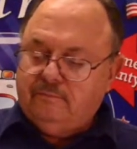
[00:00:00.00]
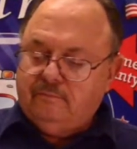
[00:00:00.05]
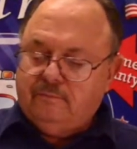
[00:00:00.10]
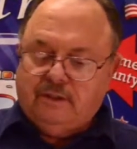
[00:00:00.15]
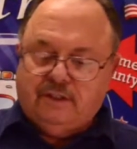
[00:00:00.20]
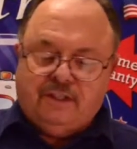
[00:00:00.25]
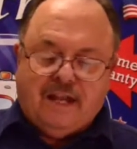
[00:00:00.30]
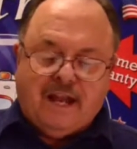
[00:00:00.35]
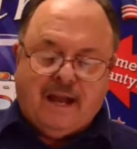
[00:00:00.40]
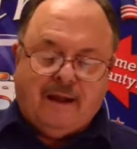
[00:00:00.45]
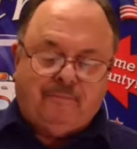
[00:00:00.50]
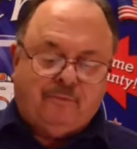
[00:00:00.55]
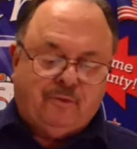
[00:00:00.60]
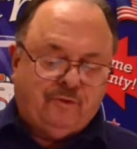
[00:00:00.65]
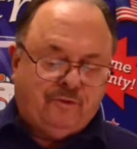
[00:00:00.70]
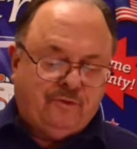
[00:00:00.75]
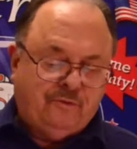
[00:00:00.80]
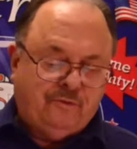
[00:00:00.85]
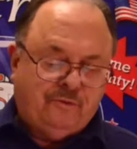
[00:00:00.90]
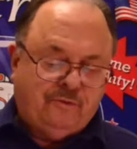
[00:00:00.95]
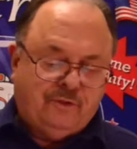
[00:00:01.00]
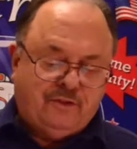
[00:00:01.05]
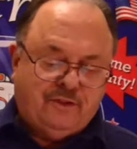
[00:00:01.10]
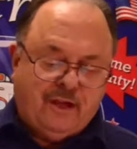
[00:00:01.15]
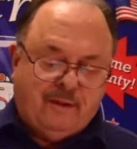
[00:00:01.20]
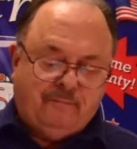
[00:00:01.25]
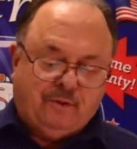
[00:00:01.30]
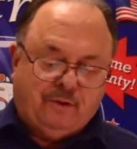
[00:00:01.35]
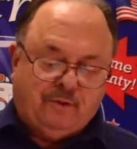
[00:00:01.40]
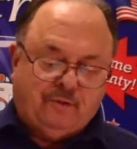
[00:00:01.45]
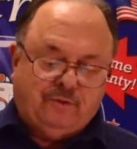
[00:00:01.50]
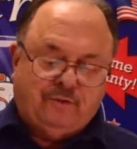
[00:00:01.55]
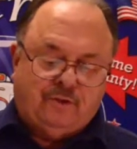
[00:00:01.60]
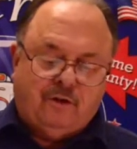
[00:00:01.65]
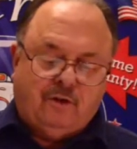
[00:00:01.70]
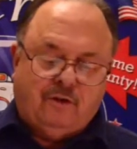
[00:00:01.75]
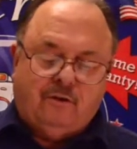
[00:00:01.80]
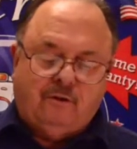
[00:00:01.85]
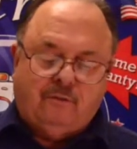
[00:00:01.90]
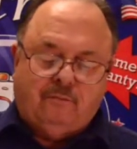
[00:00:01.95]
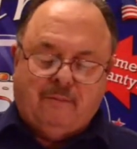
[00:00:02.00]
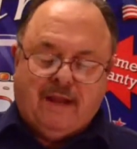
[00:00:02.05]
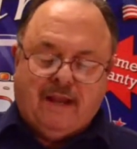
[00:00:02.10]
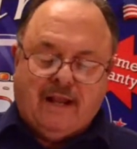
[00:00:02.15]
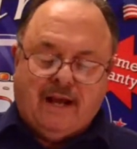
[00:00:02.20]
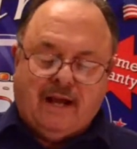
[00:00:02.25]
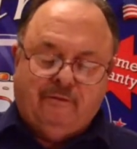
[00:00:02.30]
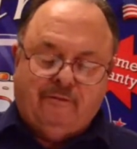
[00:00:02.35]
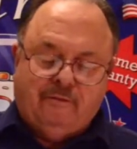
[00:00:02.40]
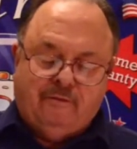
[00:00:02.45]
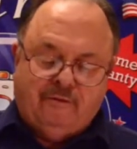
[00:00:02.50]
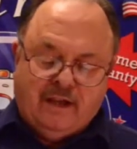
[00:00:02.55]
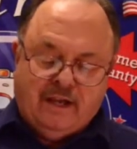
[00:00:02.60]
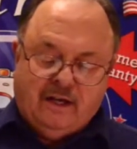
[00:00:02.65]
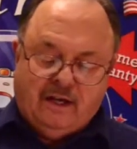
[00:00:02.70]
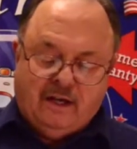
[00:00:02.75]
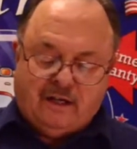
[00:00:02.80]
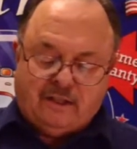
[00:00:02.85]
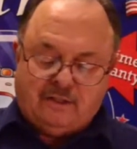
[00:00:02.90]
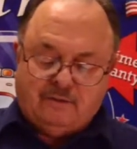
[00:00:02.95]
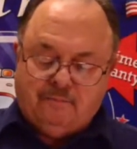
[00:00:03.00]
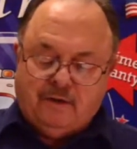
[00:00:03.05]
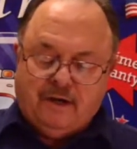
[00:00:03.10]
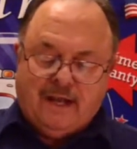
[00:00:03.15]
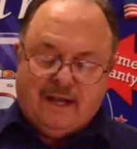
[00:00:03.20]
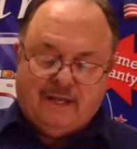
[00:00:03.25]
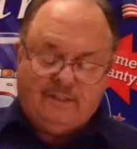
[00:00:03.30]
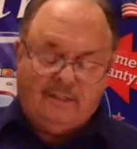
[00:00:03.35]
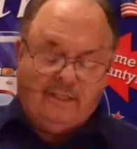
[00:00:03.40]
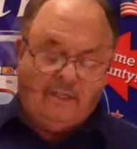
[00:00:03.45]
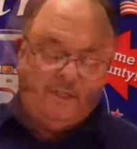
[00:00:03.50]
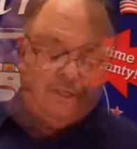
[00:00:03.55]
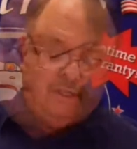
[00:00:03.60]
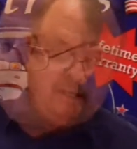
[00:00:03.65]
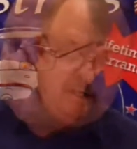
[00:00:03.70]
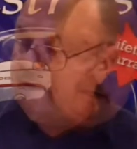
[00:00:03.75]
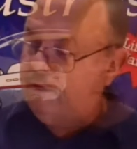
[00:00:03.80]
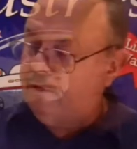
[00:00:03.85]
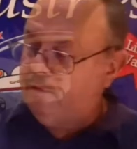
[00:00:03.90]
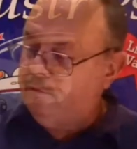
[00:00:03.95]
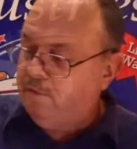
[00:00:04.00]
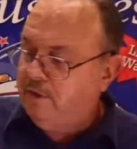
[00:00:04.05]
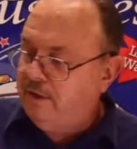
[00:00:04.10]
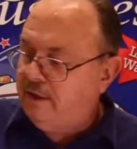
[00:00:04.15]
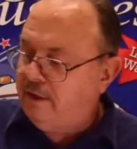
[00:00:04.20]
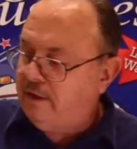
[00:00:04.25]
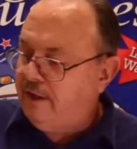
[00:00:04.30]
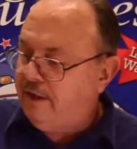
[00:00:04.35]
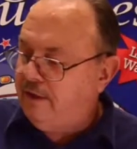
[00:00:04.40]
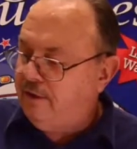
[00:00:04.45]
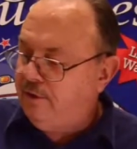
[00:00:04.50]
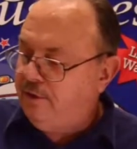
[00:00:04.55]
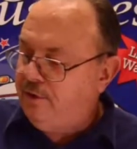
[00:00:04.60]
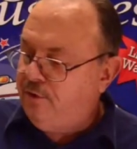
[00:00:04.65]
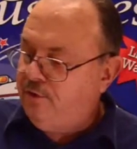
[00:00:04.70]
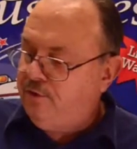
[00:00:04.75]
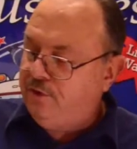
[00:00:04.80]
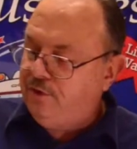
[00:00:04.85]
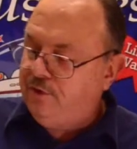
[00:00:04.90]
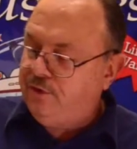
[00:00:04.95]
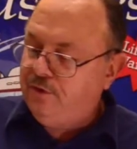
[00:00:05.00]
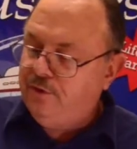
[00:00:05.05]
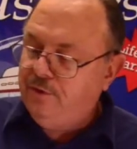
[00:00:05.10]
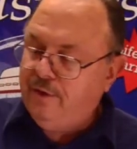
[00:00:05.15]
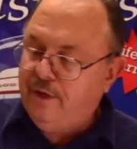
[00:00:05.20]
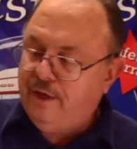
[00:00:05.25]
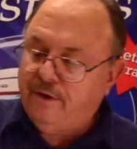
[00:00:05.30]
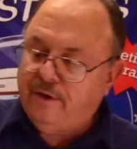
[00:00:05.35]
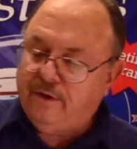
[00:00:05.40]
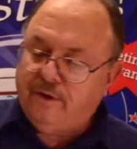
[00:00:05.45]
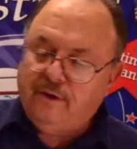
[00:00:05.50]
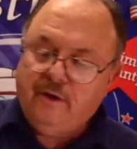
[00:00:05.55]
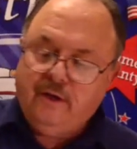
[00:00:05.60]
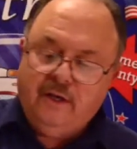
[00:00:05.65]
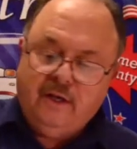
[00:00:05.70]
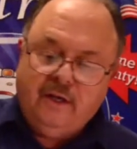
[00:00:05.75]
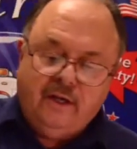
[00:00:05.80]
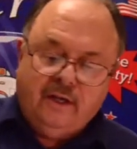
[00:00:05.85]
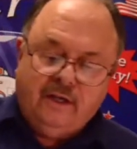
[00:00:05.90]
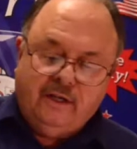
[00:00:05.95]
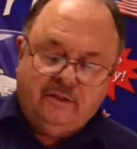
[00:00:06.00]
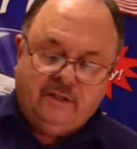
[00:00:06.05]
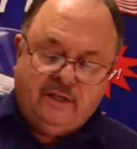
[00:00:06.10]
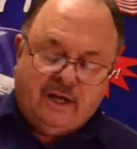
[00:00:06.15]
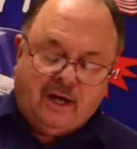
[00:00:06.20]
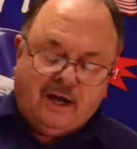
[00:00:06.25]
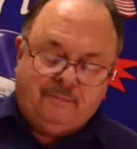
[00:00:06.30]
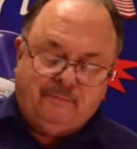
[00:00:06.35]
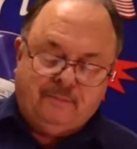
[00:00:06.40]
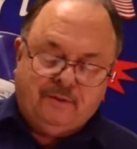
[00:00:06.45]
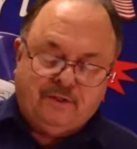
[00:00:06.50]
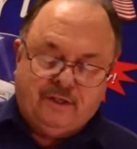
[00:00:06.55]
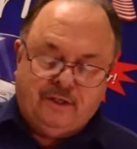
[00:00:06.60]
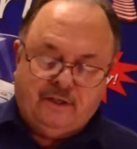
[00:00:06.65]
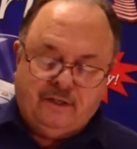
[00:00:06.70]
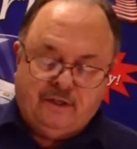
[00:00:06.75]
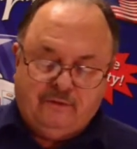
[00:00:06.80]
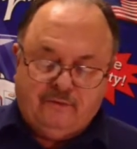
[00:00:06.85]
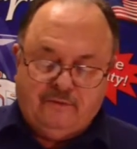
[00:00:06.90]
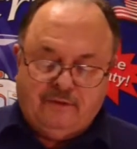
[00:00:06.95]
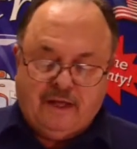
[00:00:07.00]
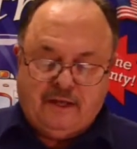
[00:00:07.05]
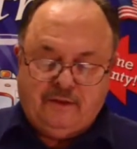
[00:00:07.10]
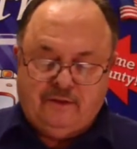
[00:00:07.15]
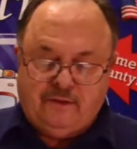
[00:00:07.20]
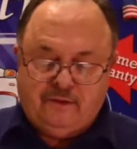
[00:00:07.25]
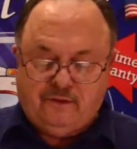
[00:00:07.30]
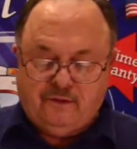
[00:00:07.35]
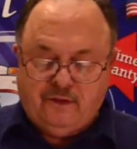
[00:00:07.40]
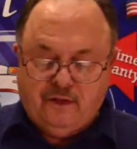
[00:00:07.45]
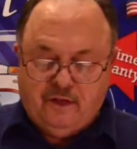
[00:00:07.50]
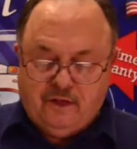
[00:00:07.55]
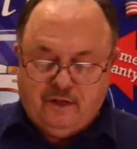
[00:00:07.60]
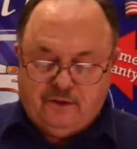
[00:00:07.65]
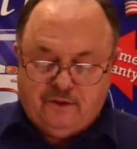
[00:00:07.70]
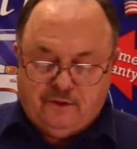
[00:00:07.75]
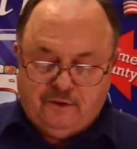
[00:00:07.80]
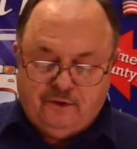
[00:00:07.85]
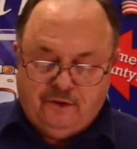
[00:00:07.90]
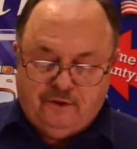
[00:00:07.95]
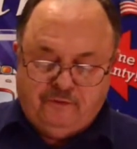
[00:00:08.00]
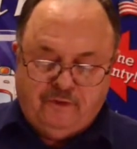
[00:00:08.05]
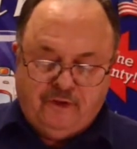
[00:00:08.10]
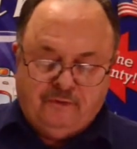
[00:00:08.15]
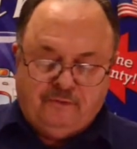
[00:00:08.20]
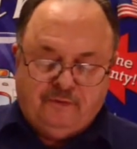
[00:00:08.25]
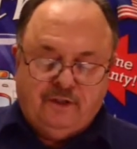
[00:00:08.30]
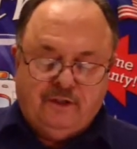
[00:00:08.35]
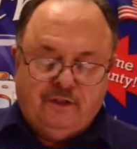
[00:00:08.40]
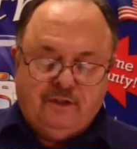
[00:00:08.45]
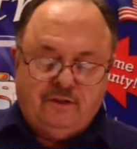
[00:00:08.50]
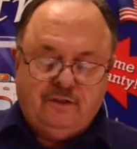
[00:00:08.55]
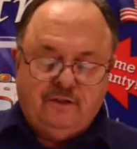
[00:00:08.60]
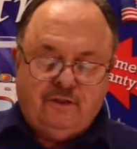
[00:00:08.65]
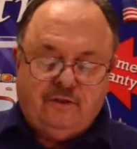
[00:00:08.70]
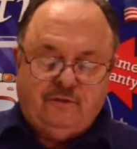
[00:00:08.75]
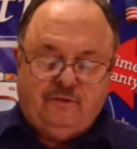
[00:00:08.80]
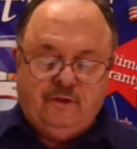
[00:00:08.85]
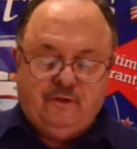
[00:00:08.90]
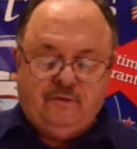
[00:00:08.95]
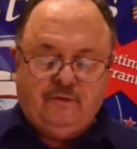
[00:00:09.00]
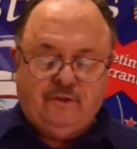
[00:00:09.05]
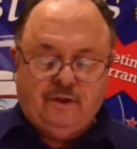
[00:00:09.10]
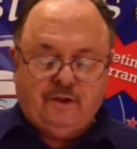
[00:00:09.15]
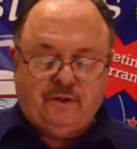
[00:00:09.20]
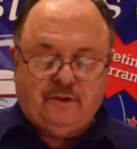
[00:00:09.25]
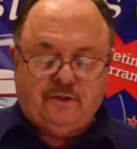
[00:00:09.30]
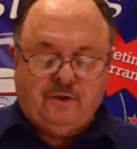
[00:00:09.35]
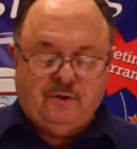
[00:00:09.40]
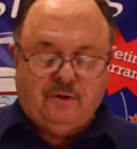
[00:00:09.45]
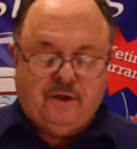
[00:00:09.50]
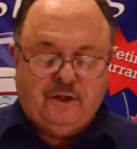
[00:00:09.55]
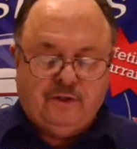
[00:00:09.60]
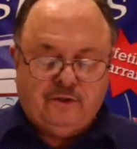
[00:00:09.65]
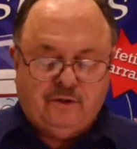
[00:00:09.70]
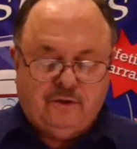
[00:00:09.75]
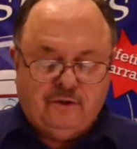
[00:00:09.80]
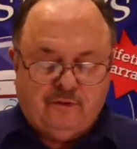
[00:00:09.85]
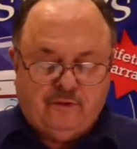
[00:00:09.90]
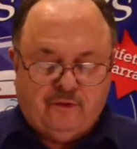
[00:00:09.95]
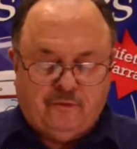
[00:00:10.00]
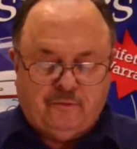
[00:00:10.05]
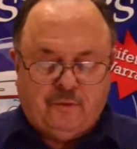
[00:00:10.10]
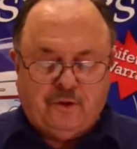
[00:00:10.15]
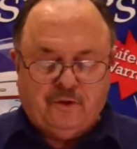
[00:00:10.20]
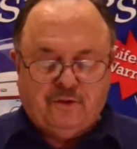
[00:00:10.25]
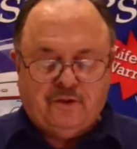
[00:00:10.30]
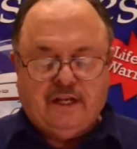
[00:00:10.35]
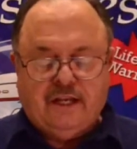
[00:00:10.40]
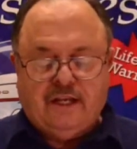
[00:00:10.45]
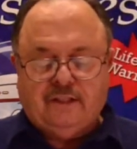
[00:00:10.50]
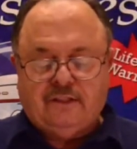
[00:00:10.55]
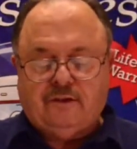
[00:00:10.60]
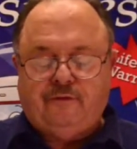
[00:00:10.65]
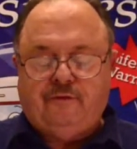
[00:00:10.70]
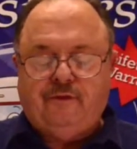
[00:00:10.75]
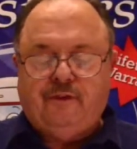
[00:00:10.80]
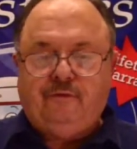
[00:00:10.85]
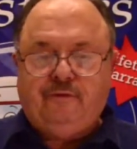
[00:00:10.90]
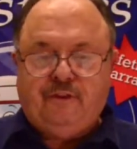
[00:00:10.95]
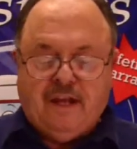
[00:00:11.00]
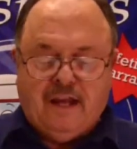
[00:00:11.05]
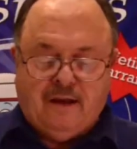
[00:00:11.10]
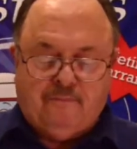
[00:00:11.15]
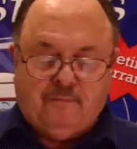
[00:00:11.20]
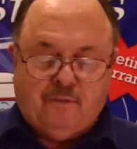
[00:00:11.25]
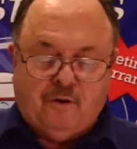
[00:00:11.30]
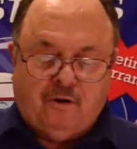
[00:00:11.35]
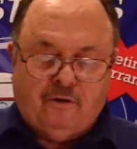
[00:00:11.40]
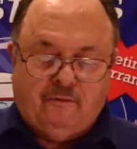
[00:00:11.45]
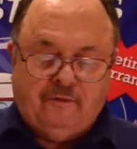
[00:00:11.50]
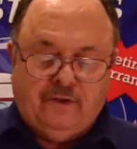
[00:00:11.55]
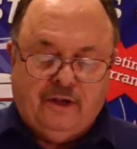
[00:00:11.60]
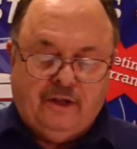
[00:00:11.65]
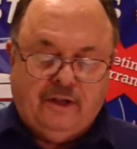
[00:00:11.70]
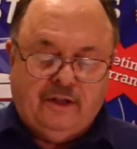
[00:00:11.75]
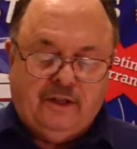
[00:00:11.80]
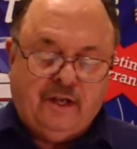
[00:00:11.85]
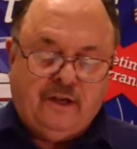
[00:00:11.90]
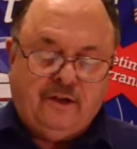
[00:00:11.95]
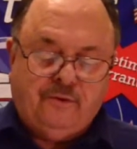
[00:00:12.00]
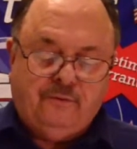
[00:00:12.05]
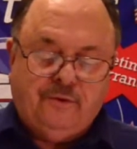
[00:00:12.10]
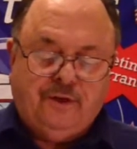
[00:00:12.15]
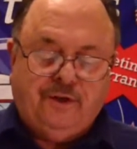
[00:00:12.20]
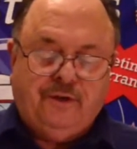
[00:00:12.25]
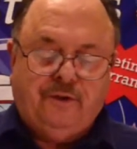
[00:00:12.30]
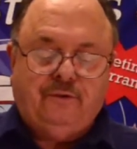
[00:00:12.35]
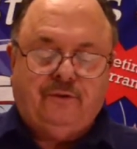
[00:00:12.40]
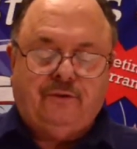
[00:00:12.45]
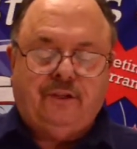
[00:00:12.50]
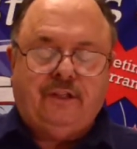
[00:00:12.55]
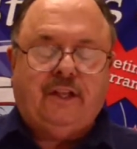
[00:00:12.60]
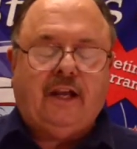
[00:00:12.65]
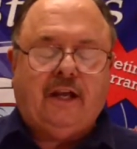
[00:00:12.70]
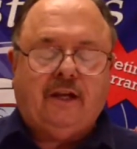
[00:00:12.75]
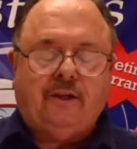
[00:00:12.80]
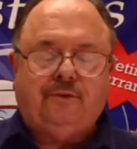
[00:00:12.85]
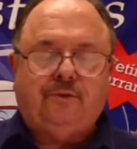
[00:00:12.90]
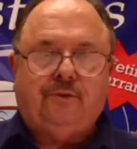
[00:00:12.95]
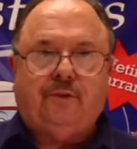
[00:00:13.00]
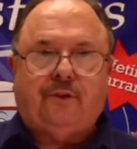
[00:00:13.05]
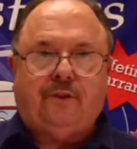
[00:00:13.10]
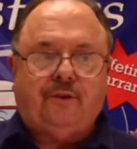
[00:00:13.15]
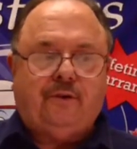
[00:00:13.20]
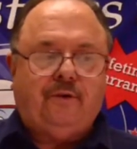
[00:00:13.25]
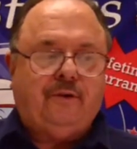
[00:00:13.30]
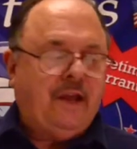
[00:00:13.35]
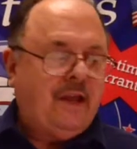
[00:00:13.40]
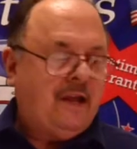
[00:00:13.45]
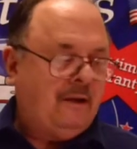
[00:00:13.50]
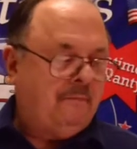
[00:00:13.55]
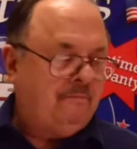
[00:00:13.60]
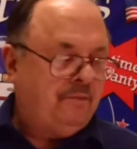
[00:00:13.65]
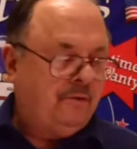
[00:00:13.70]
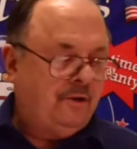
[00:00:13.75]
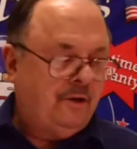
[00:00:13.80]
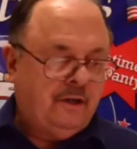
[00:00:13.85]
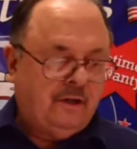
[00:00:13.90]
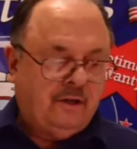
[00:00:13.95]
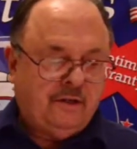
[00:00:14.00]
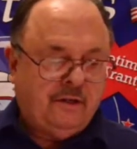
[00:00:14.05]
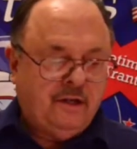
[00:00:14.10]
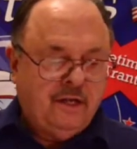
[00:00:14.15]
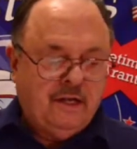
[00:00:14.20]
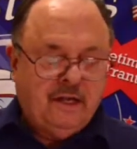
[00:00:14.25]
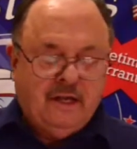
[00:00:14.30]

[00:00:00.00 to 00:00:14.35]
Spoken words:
adapters and receptacles and all are made out of Velox plastic. The other one I'd introduce you to here is the opposite of that 30 to 50. This is the 50 to 30, so if a person has a 50 amp RV, they can reduce it down to a 30 amp plug